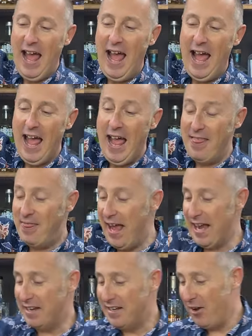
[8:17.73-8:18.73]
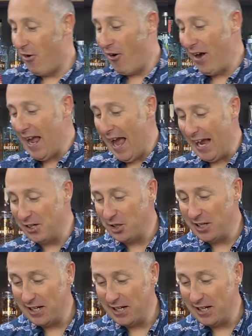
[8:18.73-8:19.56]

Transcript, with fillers: uh, then I actually